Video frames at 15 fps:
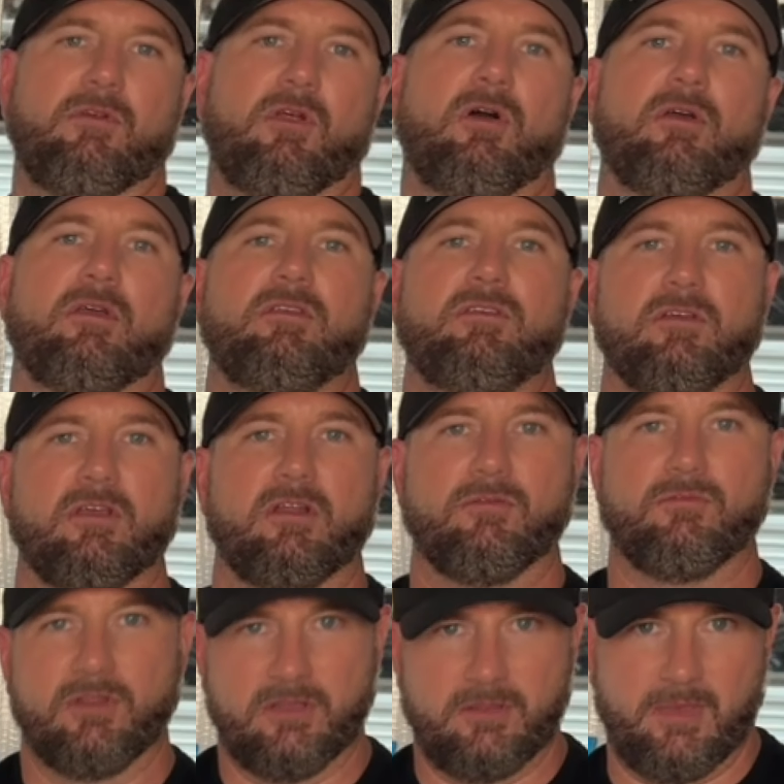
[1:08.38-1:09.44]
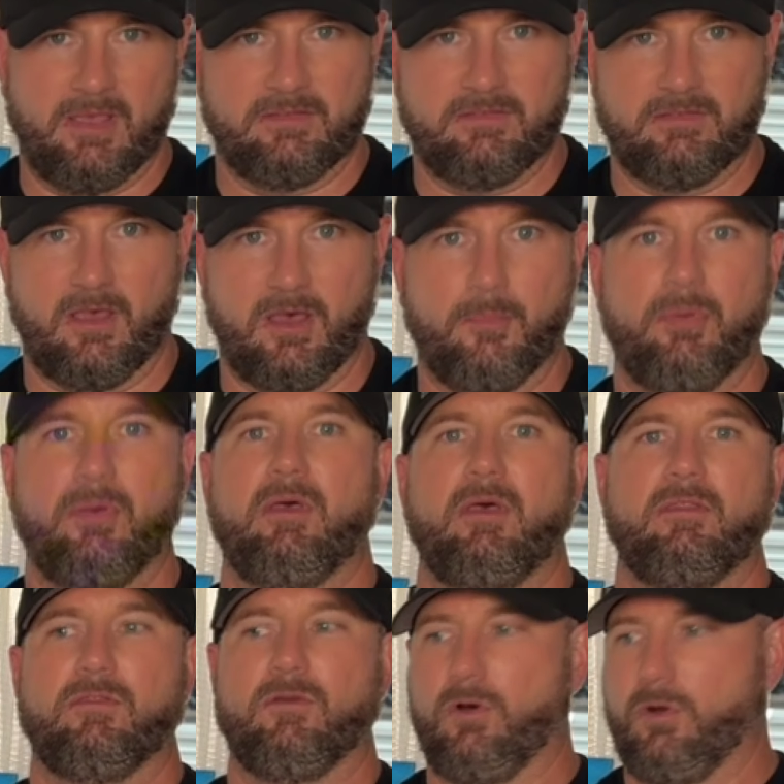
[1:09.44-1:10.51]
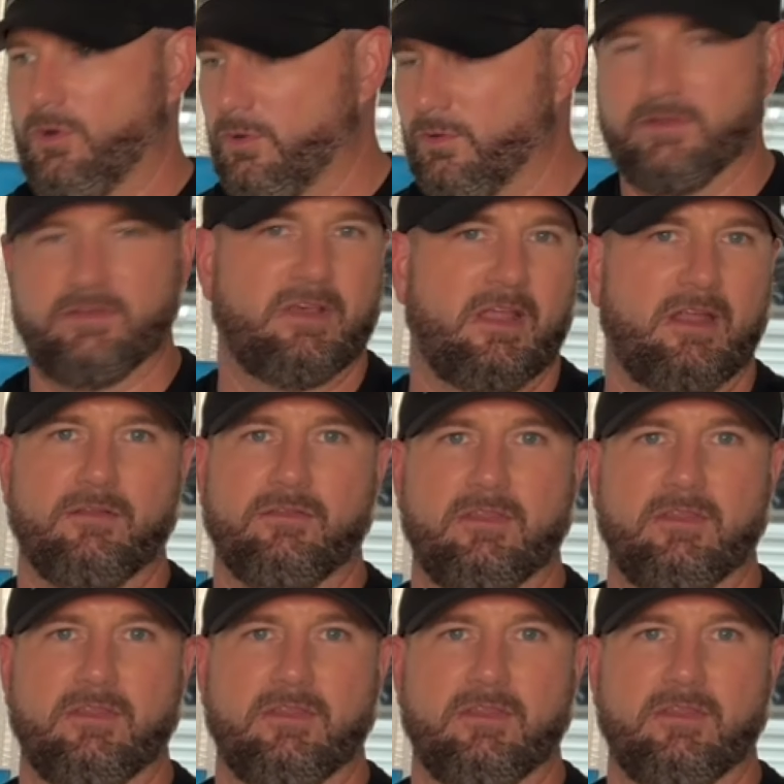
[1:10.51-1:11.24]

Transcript: wrong, you're going to really mess up the whole entire